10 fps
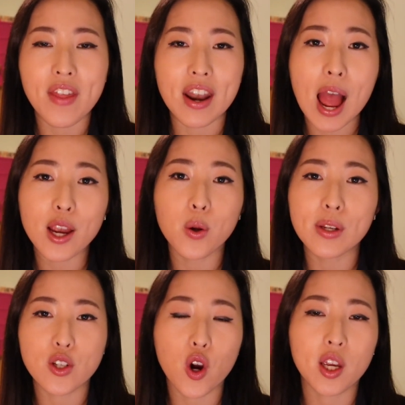then I can
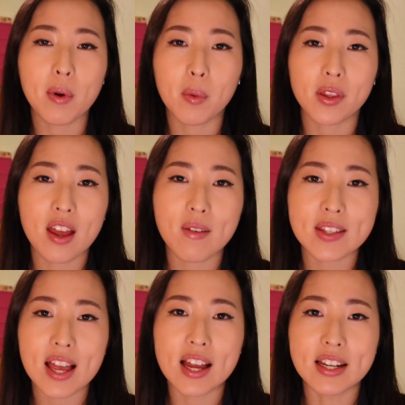only document what they've
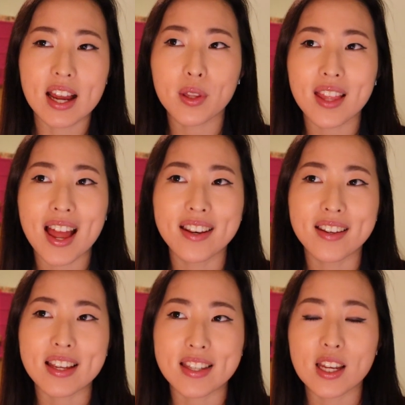said, but
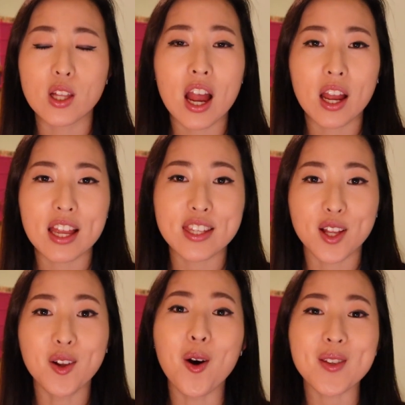then it
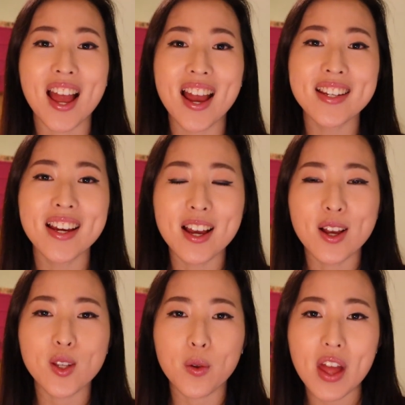still goes ahead.
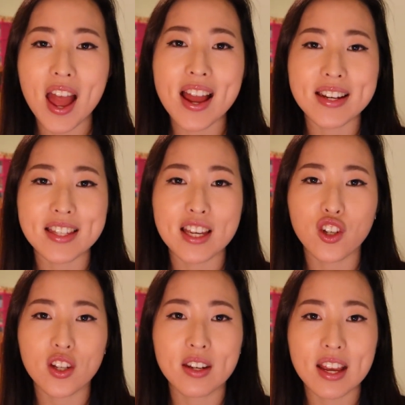So their
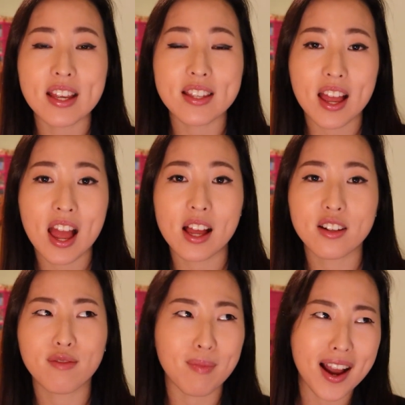decision is
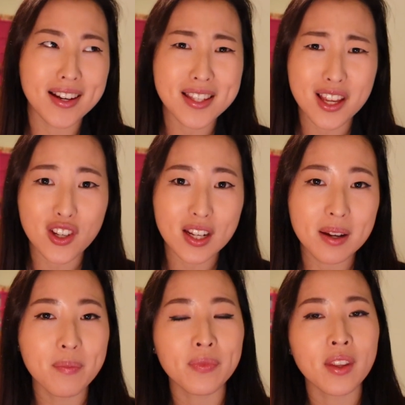ahead of mine,
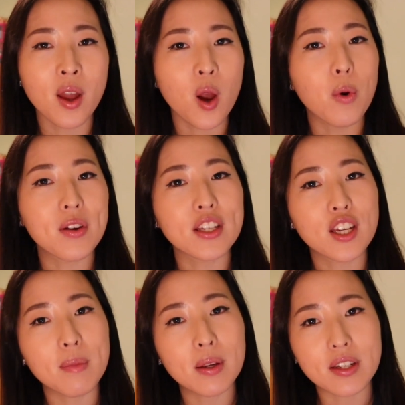essentially. Whereas in
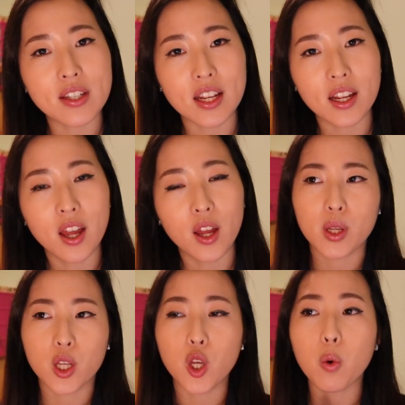community,
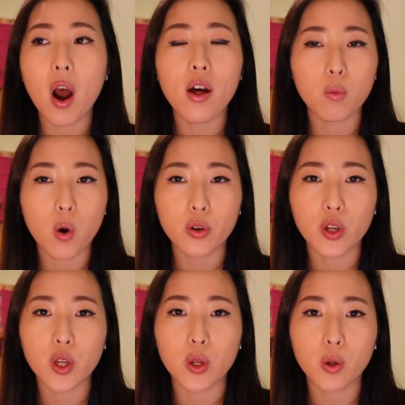you are the one
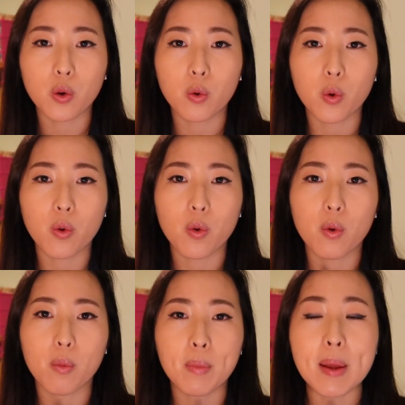who
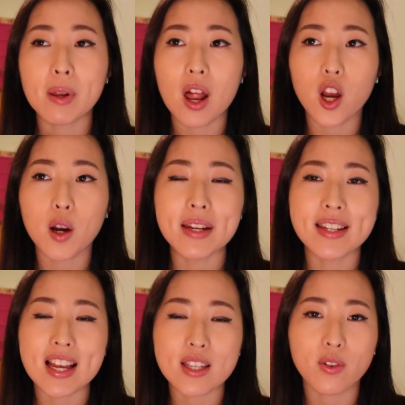people are coming
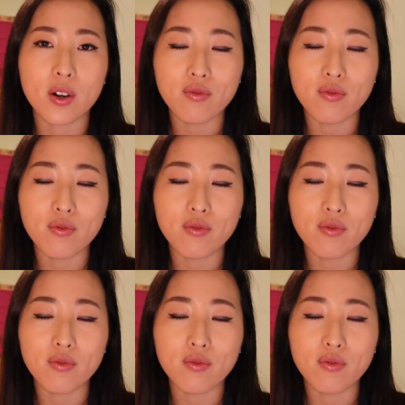to ask for